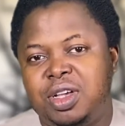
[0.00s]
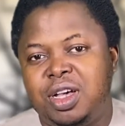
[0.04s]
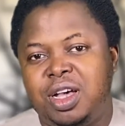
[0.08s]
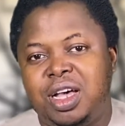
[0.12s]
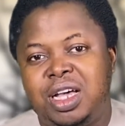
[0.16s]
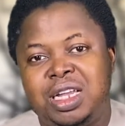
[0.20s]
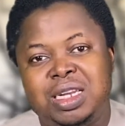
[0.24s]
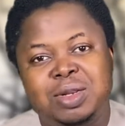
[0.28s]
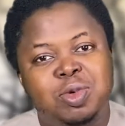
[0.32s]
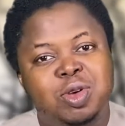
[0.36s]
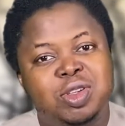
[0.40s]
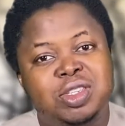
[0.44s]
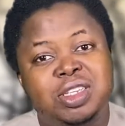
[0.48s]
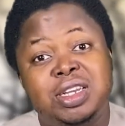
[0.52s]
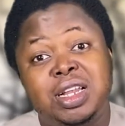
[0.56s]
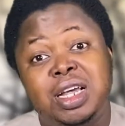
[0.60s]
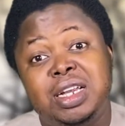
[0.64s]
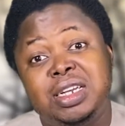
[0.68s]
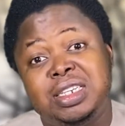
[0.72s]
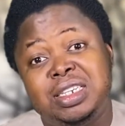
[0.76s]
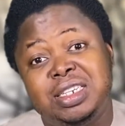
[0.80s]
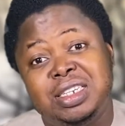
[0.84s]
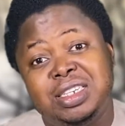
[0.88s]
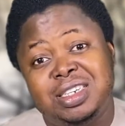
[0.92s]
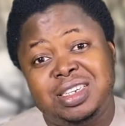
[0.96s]
And the boy said,
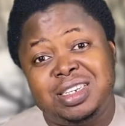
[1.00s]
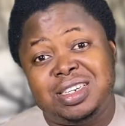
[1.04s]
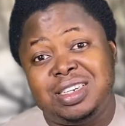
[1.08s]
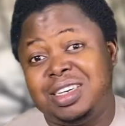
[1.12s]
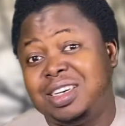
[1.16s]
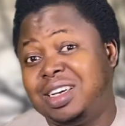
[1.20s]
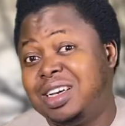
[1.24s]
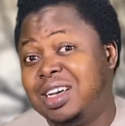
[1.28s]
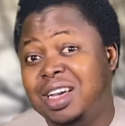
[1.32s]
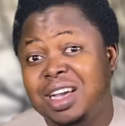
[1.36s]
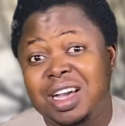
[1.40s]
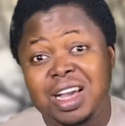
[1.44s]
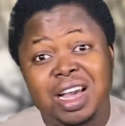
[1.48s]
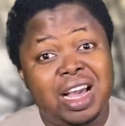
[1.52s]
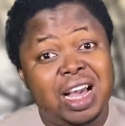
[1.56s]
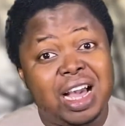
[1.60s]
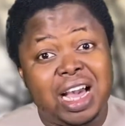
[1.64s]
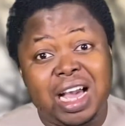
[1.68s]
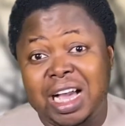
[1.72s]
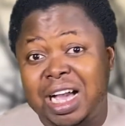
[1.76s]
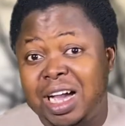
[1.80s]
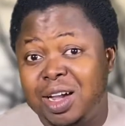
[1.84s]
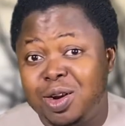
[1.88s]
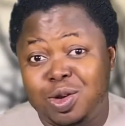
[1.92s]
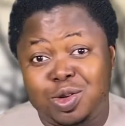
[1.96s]
"Daddy,
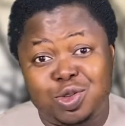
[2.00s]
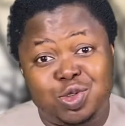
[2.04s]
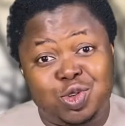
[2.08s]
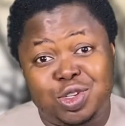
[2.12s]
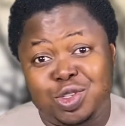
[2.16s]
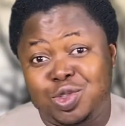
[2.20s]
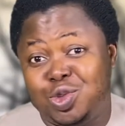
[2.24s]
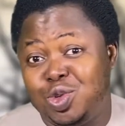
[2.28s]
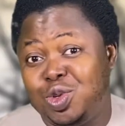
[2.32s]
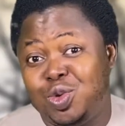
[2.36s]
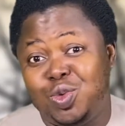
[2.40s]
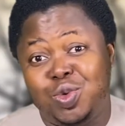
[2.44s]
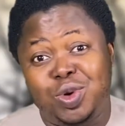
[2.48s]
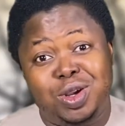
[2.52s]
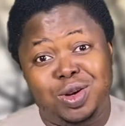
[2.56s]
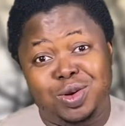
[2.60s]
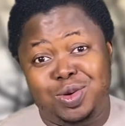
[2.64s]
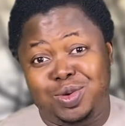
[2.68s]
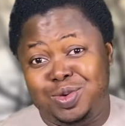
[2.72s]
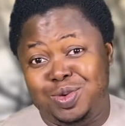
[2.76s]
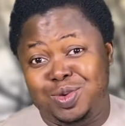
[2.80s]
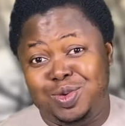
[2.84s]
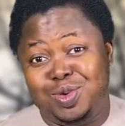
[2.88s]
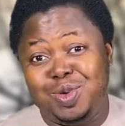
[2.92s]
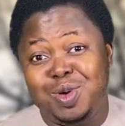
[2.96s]
I cannot throw it to the
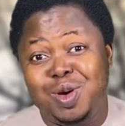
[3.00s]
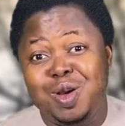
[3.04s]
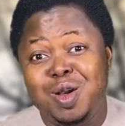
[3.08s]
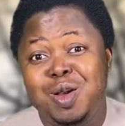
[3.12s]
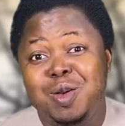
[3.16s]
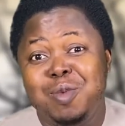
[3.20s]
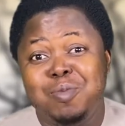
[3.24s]
well. Oh.